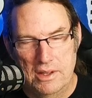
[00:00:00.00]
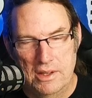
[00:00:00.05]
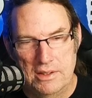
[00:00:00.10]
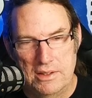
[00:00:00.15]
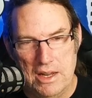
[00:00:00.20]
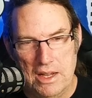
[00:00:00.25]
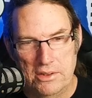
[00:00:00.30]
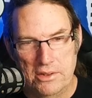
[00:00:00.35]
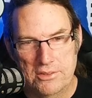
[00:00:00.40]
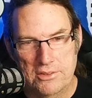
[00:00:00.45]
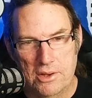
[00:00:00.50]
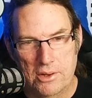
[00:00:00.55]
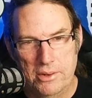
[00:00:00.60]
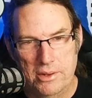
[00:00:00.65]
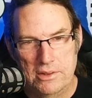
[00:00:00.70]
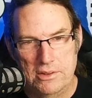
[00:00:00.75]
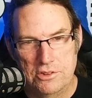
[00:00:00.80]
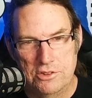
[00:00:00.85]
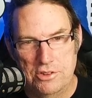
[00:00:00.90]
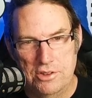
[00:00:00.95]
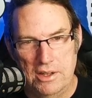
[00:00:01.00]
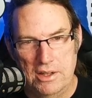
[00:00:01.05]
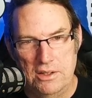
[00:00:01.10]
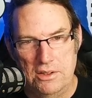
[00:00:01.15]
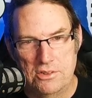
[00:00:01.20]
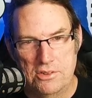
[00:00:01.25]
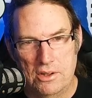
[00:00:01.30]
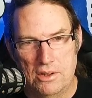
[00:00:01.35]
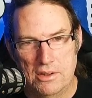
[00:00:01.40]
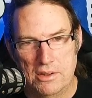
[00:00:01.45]
now let's go ahead and
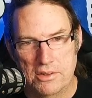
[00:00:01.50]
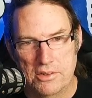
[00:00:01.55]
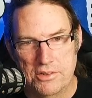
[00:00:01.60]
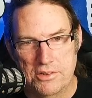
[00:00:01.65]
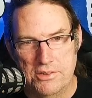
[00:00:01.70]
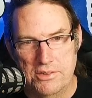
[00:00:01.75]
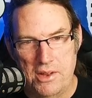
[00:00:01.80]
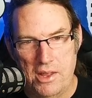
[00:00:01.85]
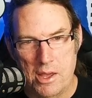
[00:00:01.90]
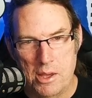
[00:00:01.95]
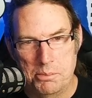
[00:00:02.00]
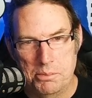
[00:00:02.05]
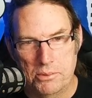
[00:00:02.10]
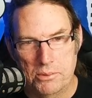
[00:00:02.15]
change our step